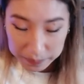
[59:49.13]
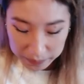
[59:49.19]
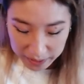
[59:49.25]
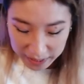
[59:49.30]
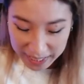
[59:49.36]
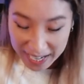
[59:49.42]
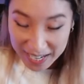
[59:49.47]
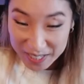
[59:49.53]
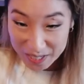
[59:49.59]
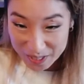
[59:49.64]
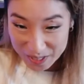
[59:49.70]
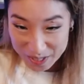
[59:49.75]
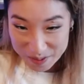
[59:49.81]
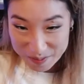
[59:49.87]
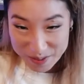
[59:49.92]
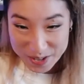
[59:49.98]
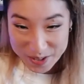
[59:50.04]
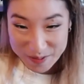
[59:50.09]
Yes, it's the
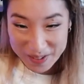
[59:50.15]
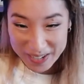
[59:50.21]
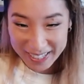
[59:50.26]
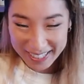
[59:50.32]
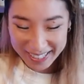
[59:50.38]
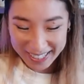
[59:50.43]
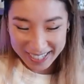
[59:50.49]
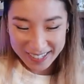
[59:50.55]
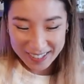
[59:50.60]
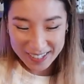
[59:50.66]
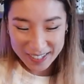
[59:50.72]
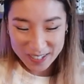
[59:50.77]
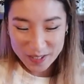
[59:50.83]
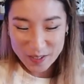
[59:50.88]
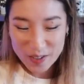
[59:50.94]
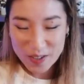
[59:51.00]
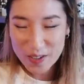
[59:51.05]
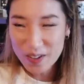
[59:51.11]
Mew mascara, you
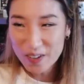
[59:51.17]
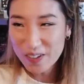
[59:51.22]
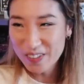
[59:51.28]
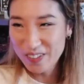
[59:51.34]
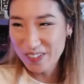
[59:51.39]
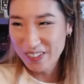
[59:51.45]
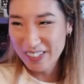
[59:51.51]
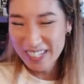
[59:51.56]
know.